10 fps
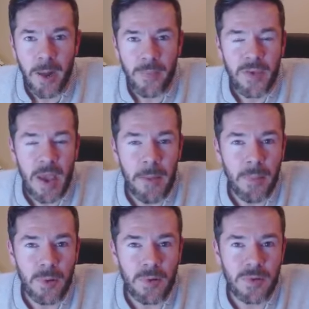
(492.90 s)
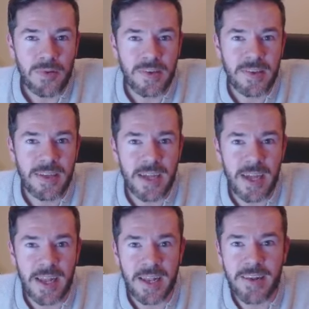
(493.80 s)
temples
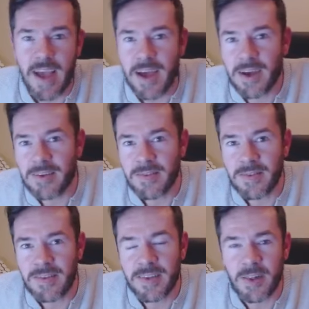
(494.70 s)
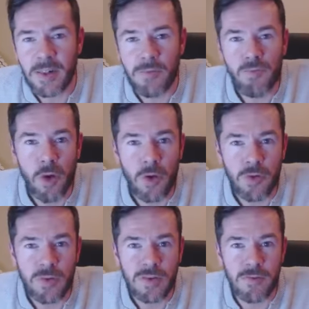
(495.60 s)
and towns and
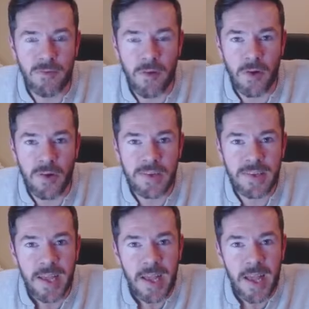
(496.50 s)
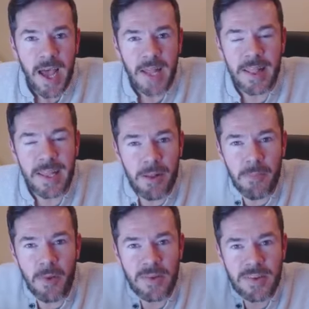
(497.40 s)
roads and forests and little
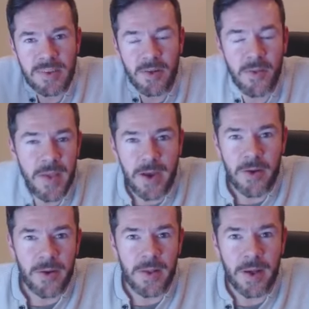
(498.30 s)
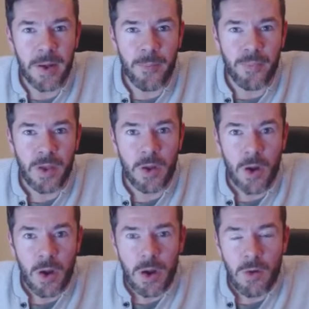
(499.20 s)
monsters on there, and
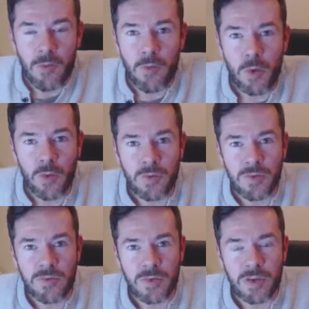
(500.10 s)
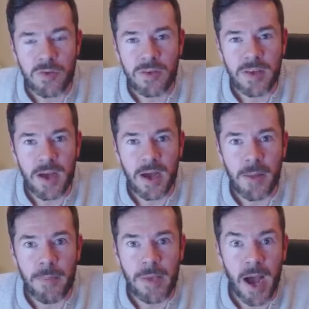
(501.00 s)
runes which would
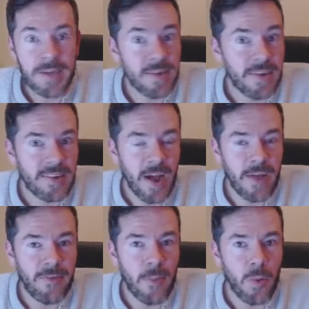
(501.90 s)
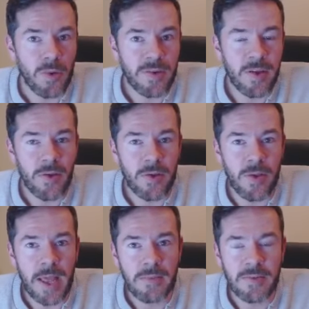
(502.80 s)
be hard to decipher but would tell you the
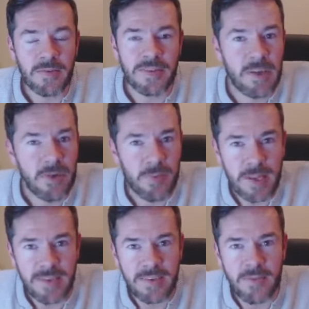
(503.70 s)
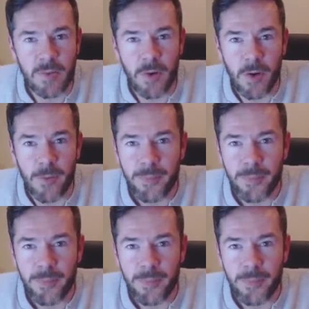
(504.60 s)
names of secret places of the world.